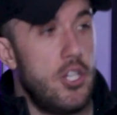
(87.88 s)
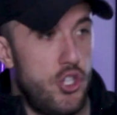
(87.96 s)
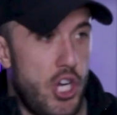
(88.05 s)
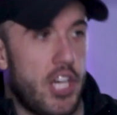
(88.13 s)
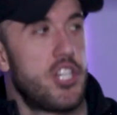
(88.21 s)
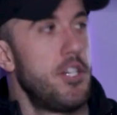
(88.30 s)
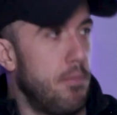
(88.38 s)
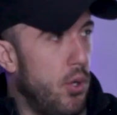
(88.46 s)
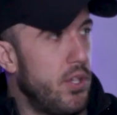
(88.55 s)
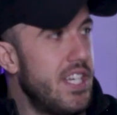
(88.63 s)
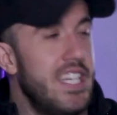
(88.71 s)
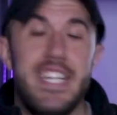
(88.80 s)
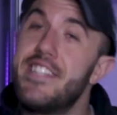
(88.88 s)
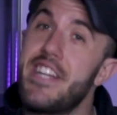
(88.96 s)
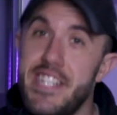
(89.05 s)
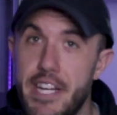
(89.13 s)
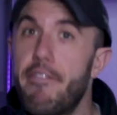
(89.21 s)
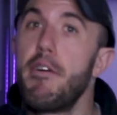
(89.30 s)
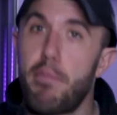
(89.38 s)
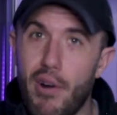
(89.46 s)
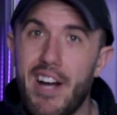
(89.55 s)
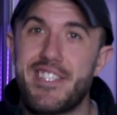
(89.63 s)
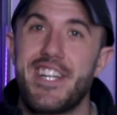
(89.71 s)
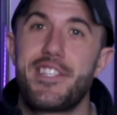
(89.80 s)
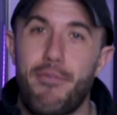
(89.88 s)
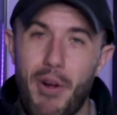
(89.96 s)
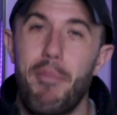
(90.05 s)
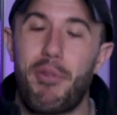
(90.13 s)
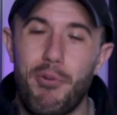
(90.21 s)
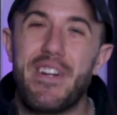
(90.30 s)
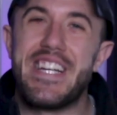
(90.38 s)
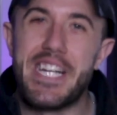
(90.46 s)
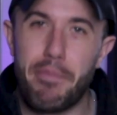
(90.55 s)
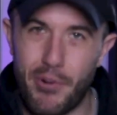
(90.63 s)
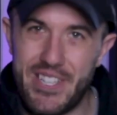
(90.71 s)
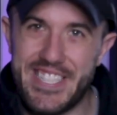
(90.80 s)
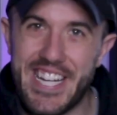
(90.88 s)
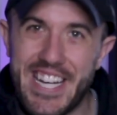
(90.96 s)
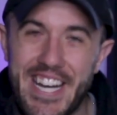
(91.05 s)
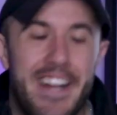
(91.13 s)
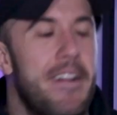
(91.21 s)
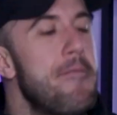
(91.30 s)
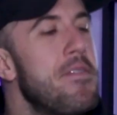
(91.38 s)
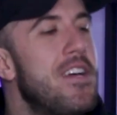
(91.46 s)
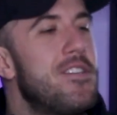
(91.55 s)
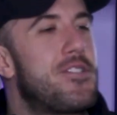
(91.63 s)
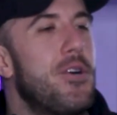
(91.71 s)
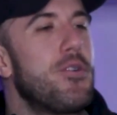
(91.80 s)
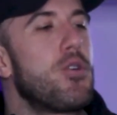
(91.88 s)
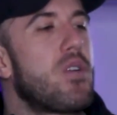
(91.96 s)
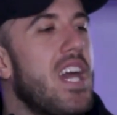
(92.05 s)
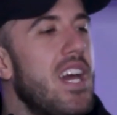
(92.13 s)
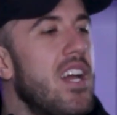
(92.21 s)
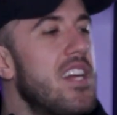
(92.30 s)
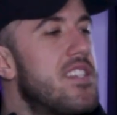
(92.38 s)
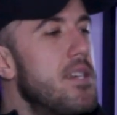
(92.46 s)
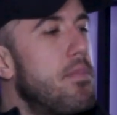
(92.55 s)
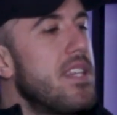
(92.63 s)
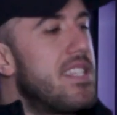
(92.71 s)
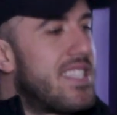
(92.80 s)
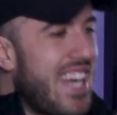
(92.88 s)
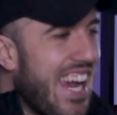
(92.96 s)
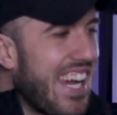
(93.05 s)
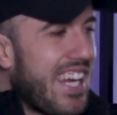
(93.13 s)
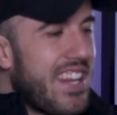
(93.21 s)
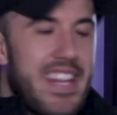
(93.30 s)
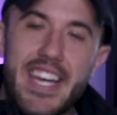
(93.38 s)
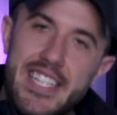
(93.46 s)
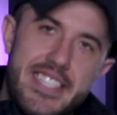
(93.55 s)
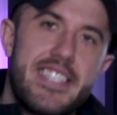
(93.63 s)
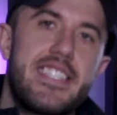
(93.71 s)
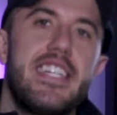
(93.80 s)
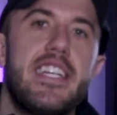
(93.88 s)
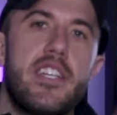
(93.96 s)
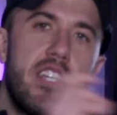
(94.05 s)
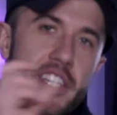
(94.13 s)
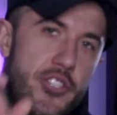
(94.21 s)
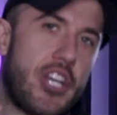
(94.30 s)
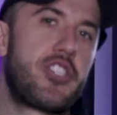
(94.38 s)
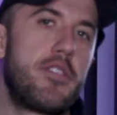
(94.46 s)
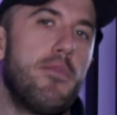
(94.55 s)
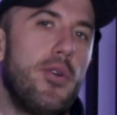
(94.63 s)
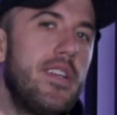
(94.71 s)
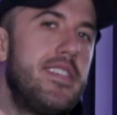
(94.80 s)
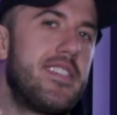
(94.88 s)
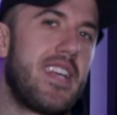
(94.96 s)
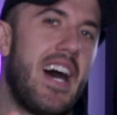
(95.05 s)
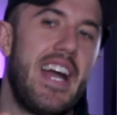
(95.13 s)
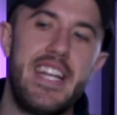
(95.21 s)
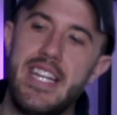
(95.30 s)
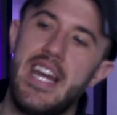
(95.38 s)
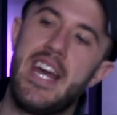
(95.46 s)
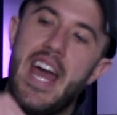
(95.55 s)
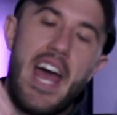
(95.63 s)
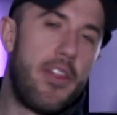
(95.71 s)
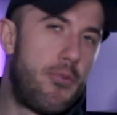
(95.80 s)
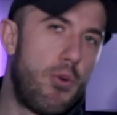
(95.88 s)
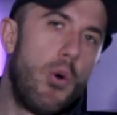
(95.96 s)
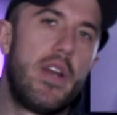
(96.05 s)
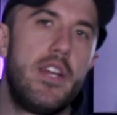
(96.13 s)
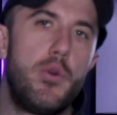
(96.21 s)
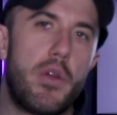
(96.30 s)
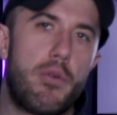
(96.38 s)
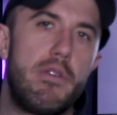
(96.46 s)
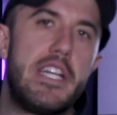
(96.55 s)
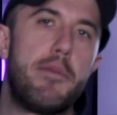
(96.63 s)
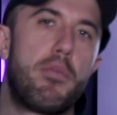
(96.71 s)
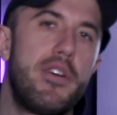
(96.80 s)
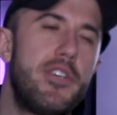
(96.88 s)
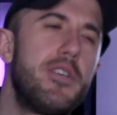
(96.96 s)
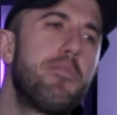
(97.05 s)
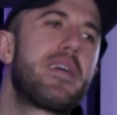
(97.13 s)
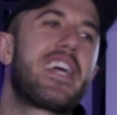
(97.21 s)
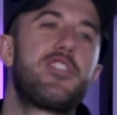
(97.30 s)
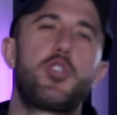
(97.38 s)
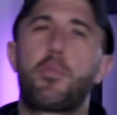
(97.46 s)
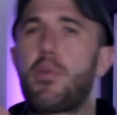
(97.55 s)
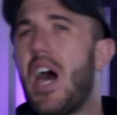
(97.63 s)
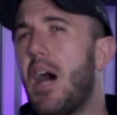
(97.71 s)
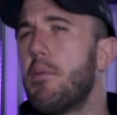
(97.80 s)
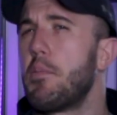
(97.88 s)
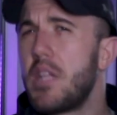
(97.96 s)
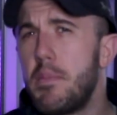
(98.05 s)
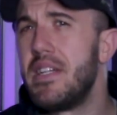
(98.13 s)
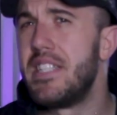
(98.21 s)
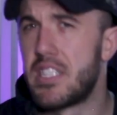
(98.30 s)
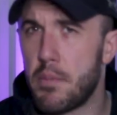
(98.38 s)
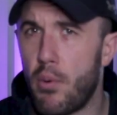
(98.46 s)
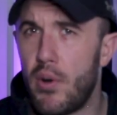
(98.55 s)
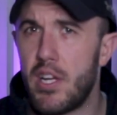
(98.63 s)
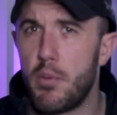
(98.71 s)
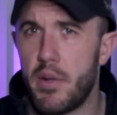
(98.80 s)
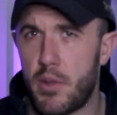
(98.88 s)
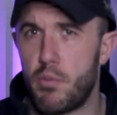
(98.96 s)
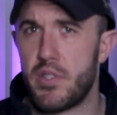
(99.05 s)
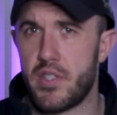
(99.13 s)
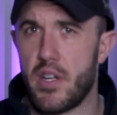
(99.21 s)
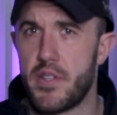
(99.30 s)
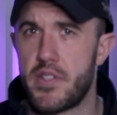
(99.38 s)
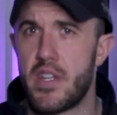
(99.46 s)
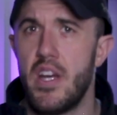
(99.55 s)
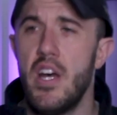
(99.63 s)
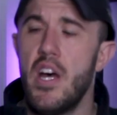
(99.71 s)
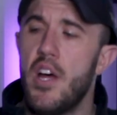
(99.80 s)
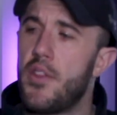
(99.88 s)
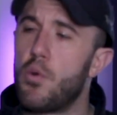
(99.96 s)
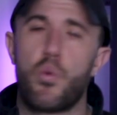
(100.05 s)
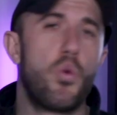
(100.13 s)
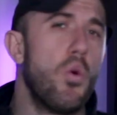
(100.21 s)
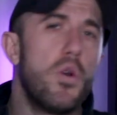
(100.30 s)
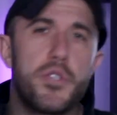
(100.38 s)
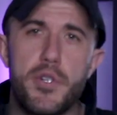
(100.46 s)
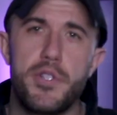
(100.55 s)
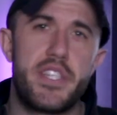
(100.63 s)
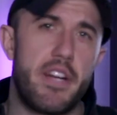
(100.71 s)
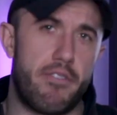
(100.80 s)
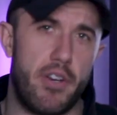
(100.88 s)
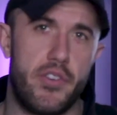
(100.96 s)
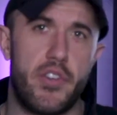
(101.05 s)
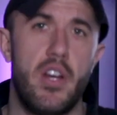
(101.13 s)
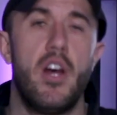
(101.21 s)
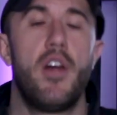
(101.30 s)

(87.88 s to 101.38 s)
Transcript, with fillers: Injection molding is a different process from three D printing. So you cannot simply take the existing injection molded design and throw it into a three D printer, because you'll probably be disappointed with the results. The rules are different.